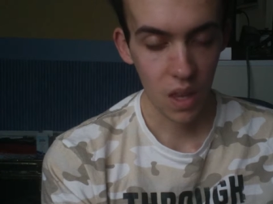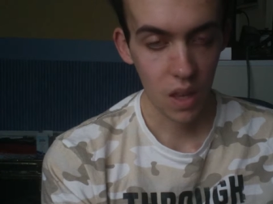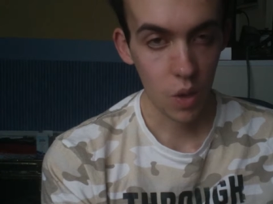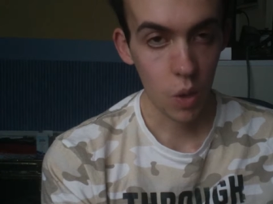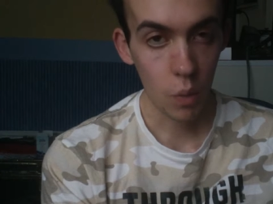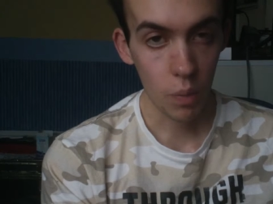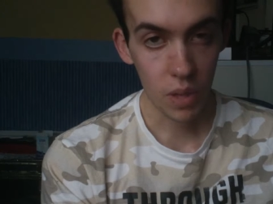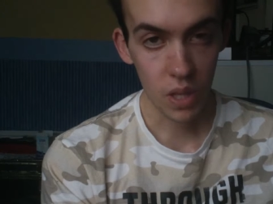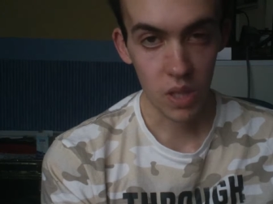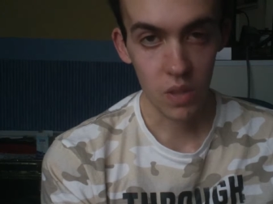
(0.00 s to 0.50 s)
I've
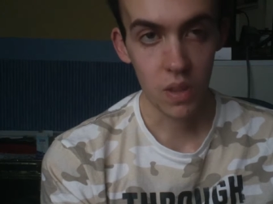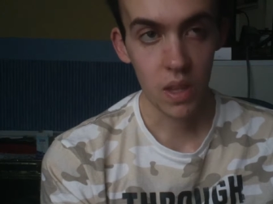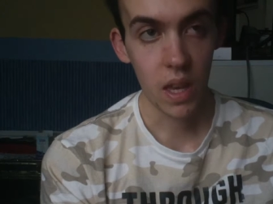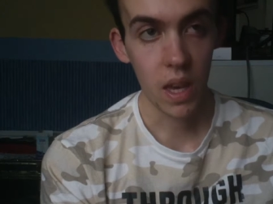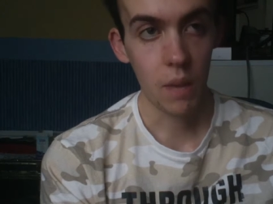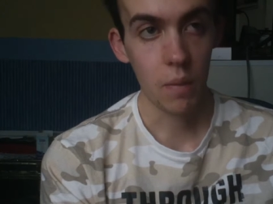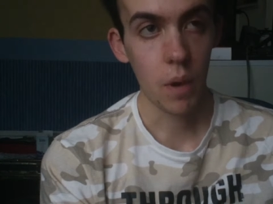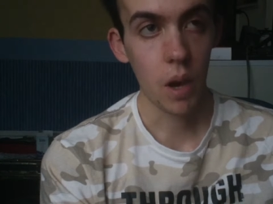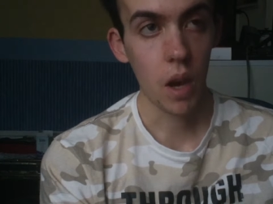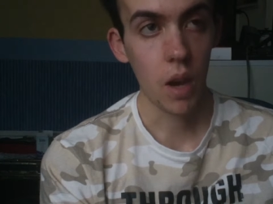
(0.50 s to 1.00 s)
got a picture of
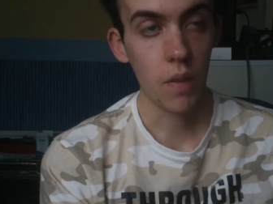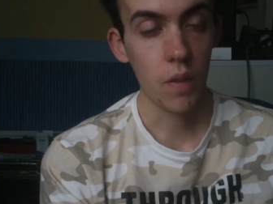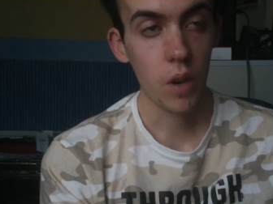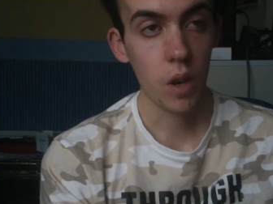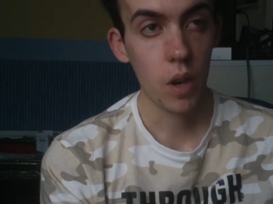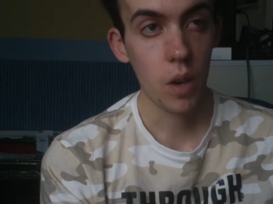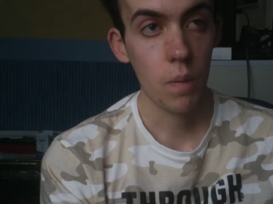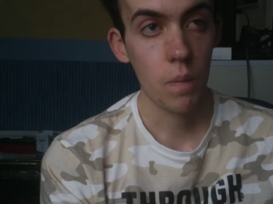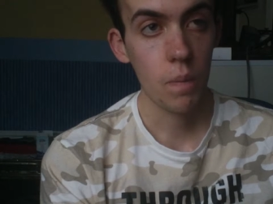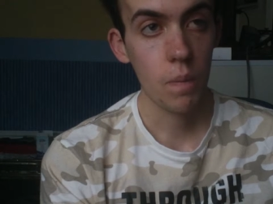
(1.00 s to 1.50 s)
them. I've
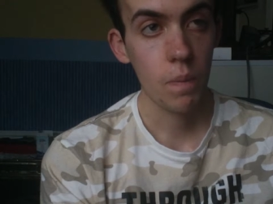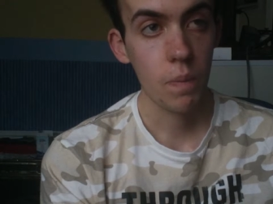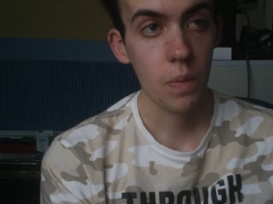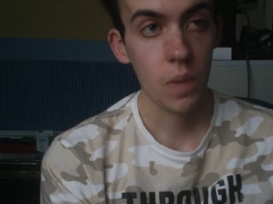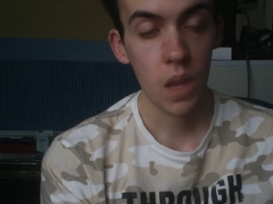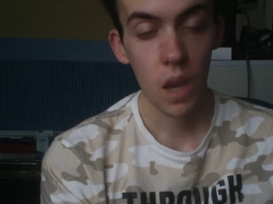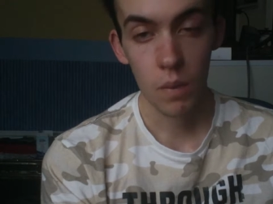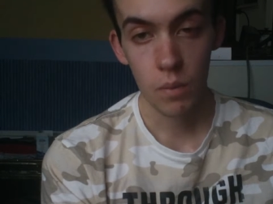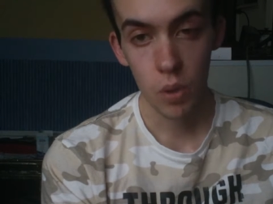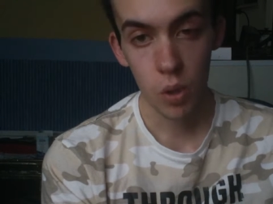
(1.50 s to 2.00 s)
um,
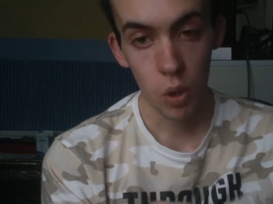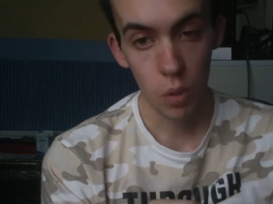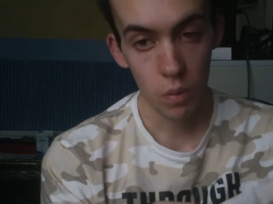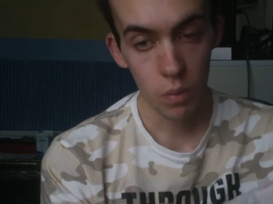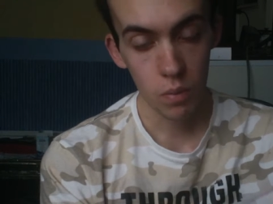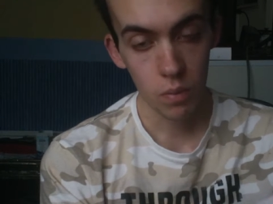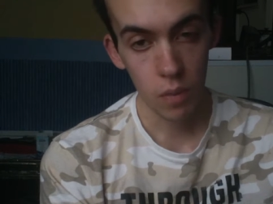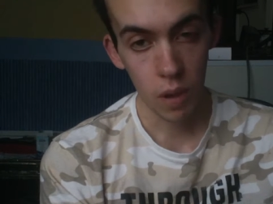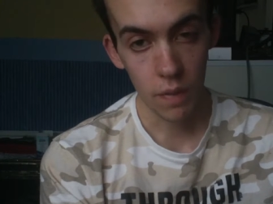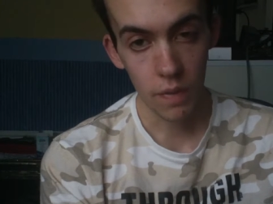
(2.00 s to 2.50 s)
put it
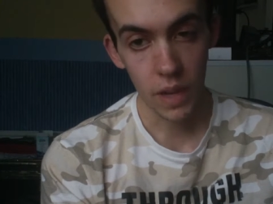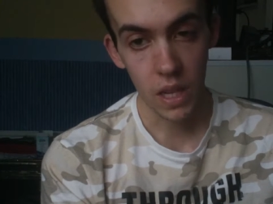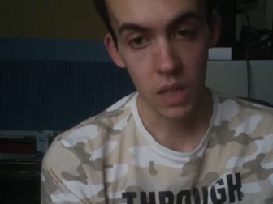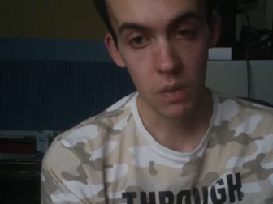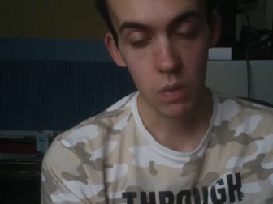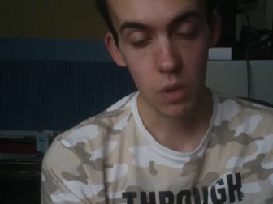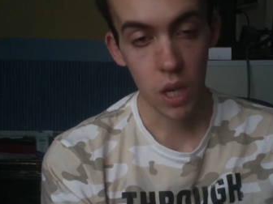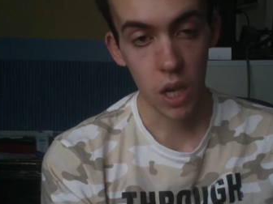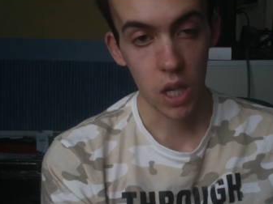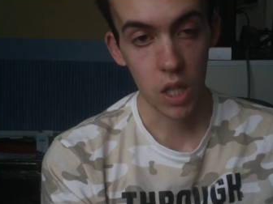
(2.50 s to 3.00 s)
on my
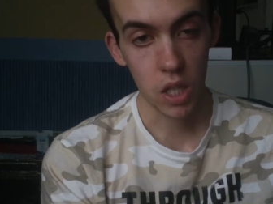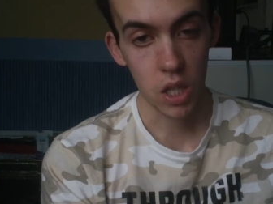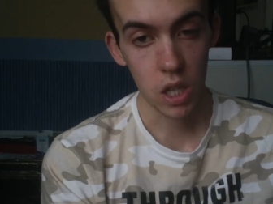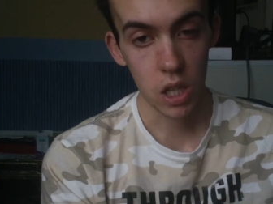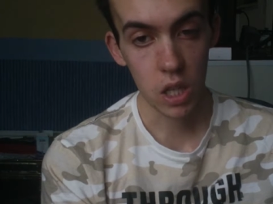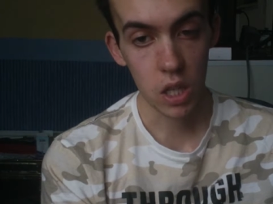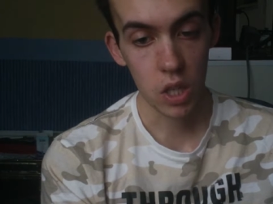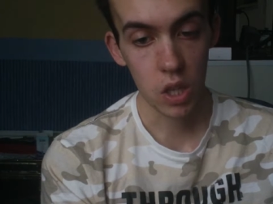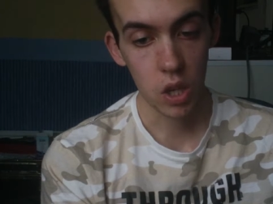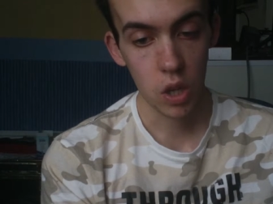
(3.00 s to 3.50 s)
Facebook
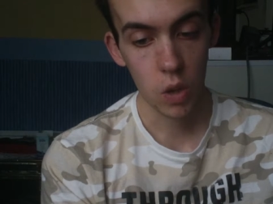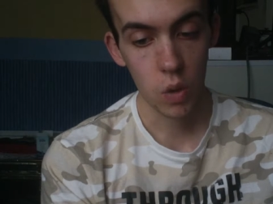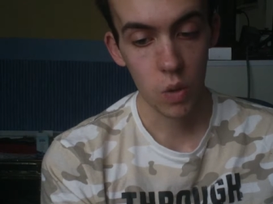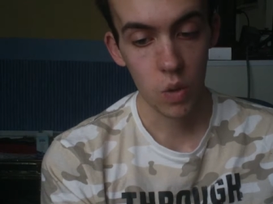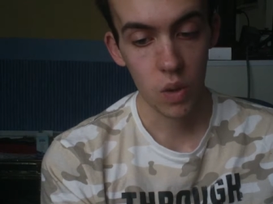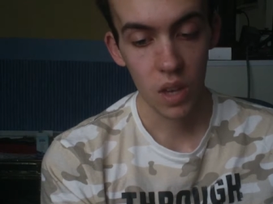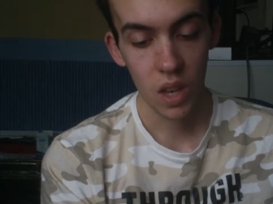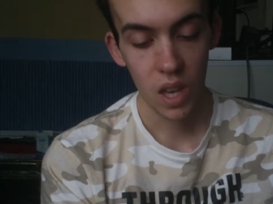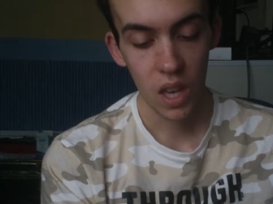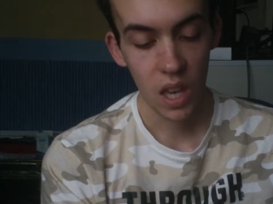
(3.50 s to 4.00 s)
actually, so
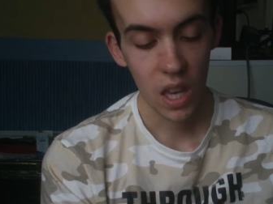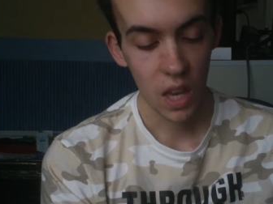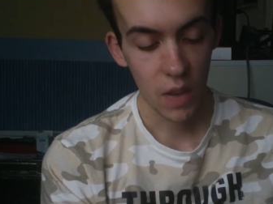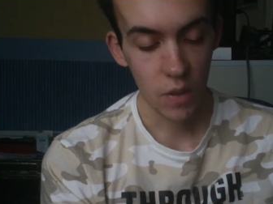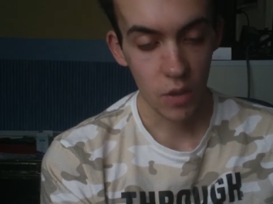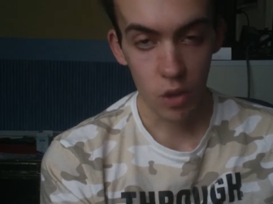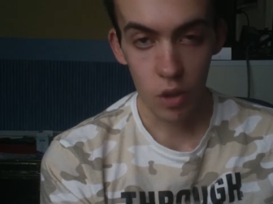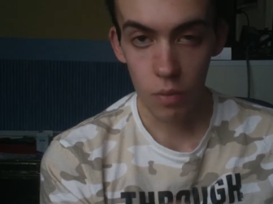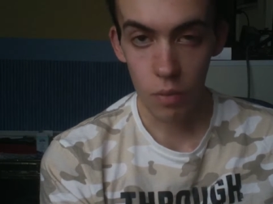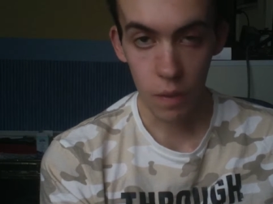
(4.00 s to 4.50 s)

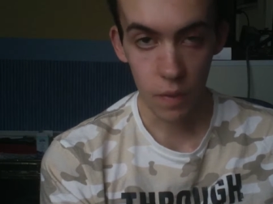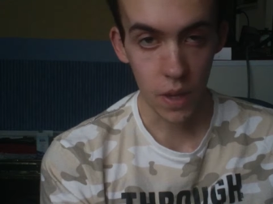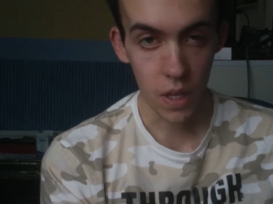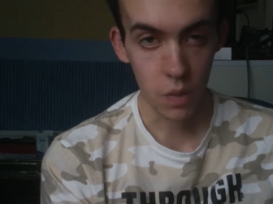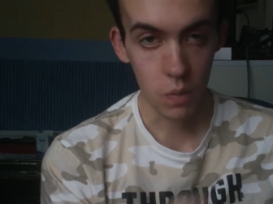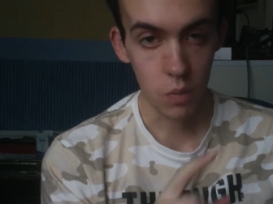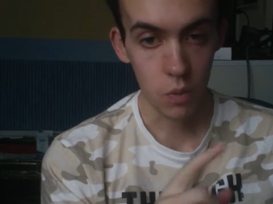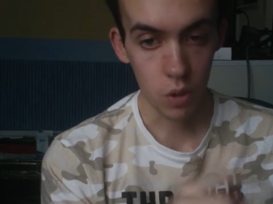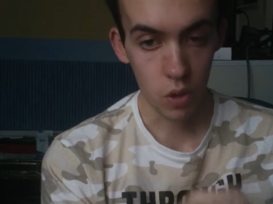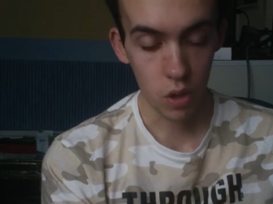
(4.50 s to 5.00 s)
if you do on my
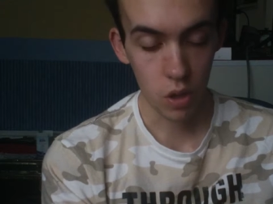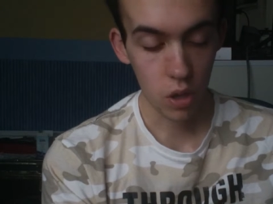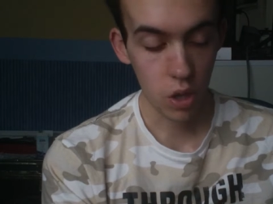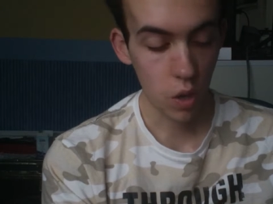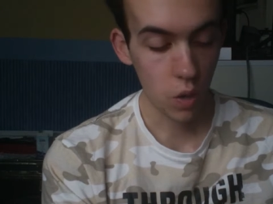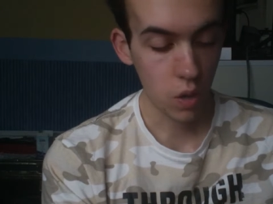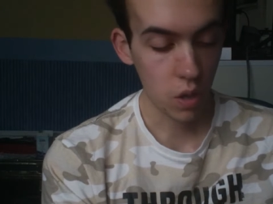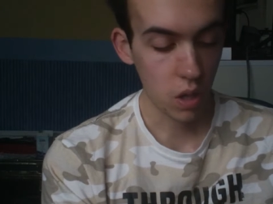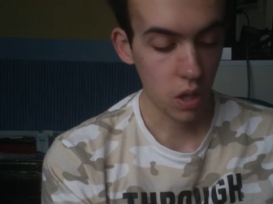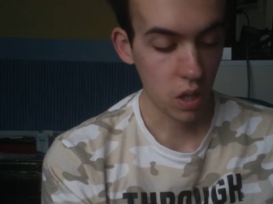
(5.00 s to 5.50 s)
Facebook,
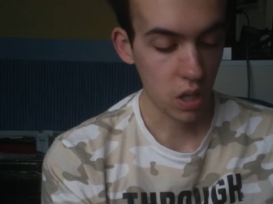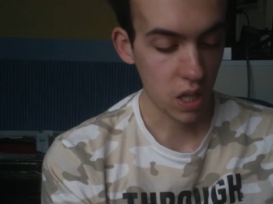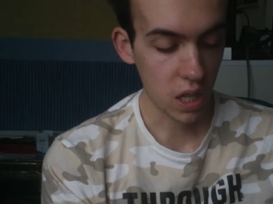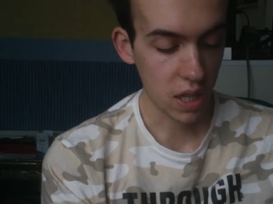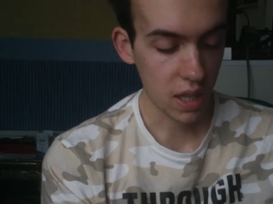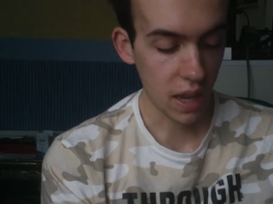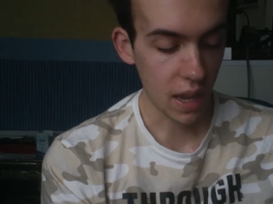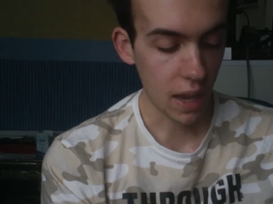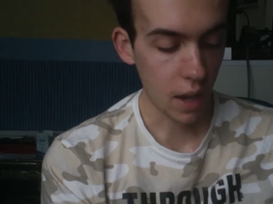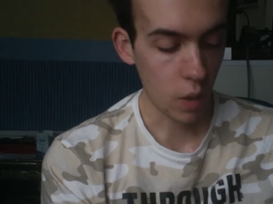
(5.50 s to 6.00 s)
go and uh,
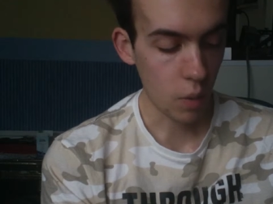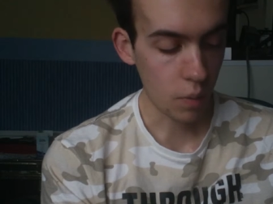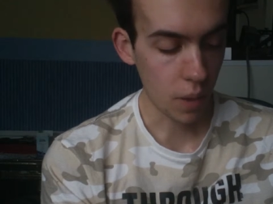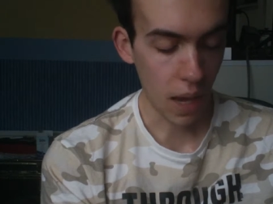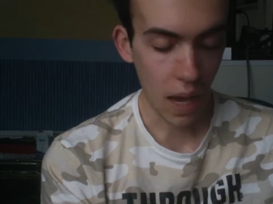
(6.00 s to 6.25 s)
check that out.